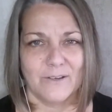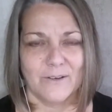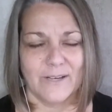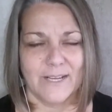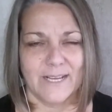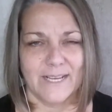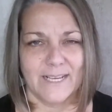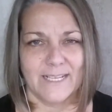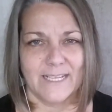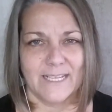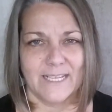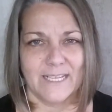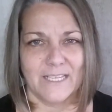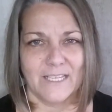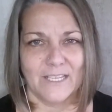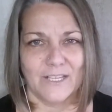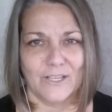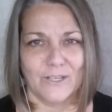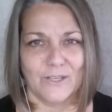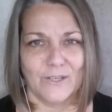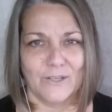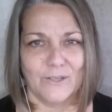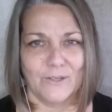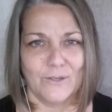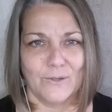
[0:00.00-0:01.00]

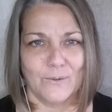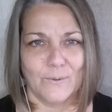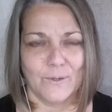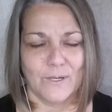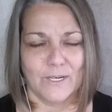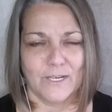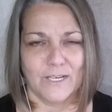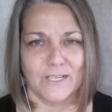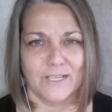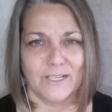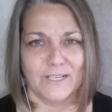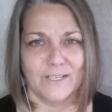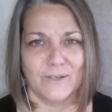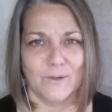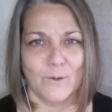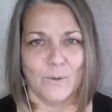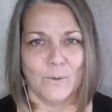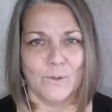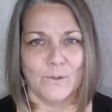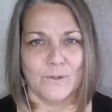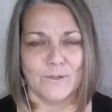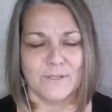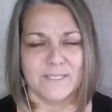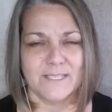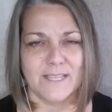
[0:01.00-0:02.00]
creating your
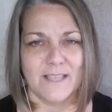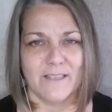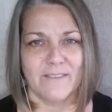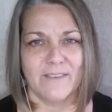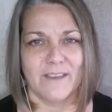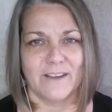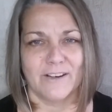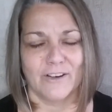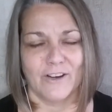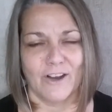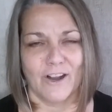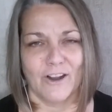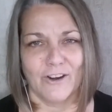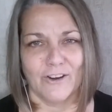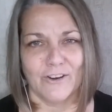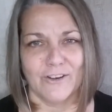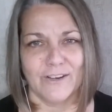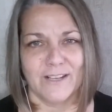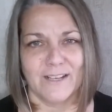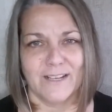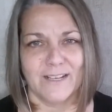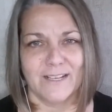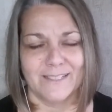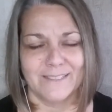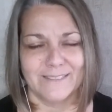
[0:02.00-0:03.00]
goals that are
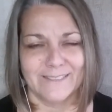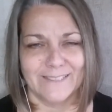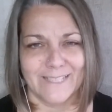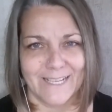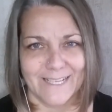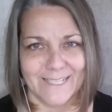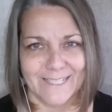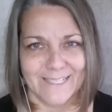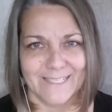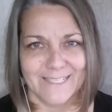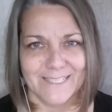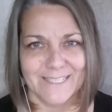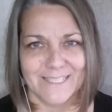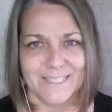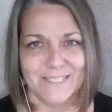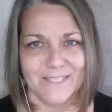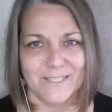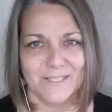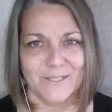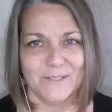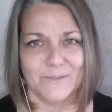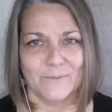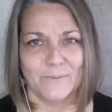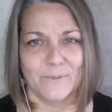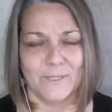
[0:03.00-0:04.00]
heart aligned
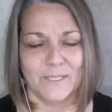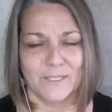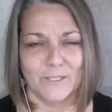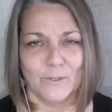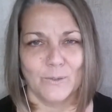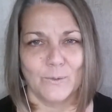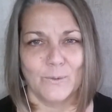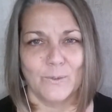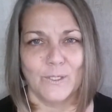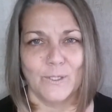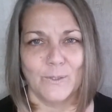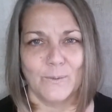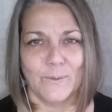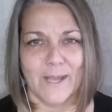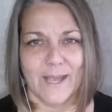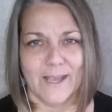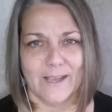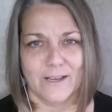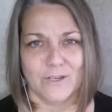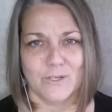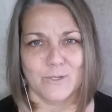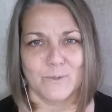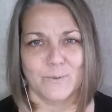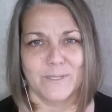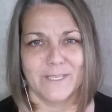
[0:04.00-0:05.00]
with who you
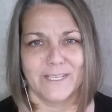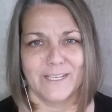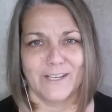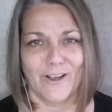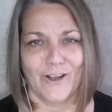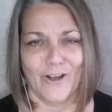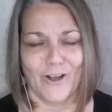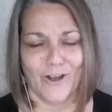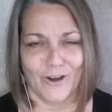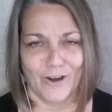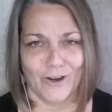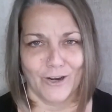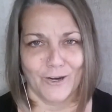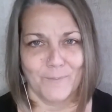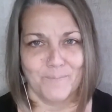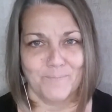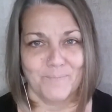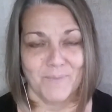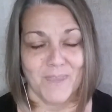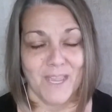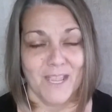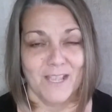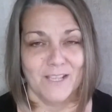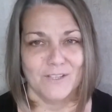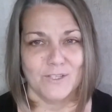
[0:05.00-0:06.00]
actually are.
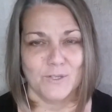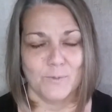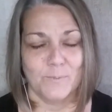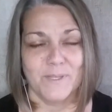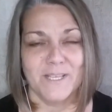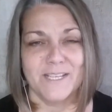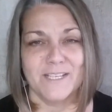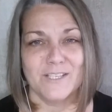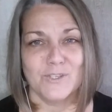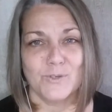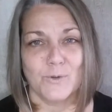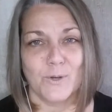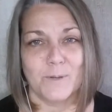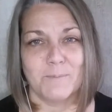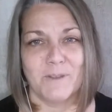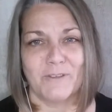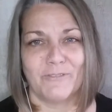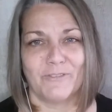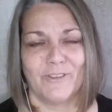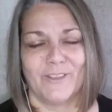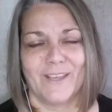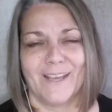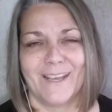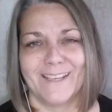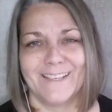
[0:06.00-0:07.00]
So please join me
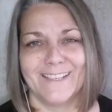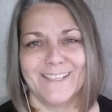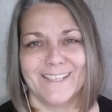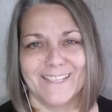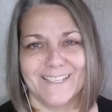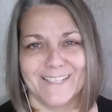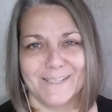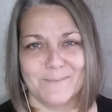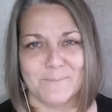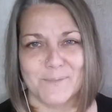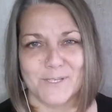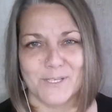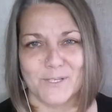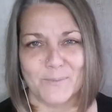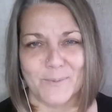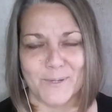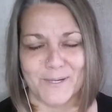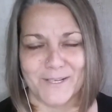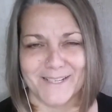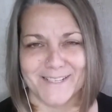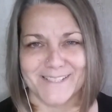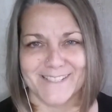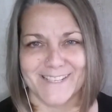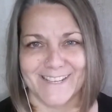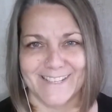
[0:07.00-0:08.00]
for that. I'm
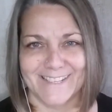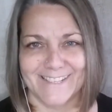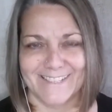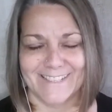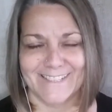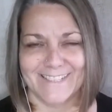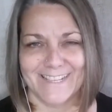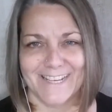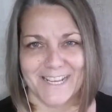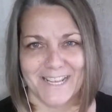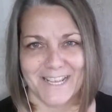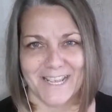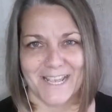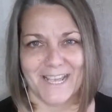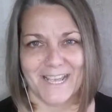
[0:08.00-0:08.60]
super excited.